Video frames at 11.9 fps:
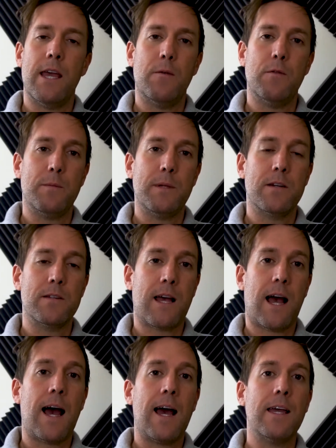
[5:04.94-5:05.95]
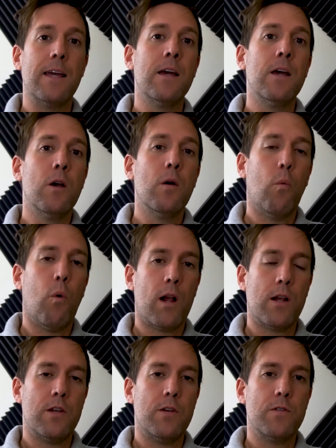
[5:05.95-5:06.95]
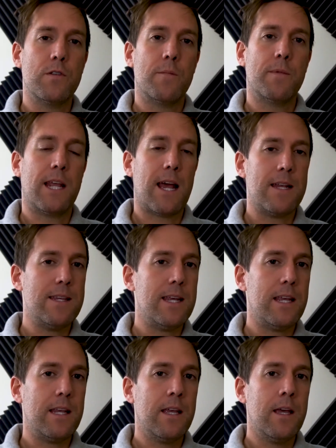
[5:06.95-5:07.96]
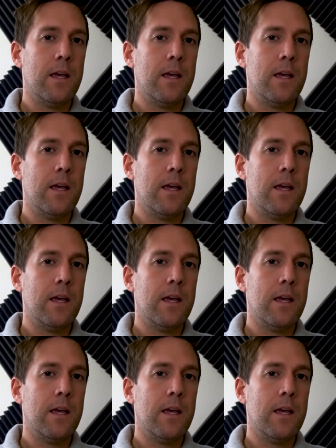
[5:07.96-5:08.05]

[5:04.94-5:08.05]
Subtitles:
and it was because I wanted to do something and I did it.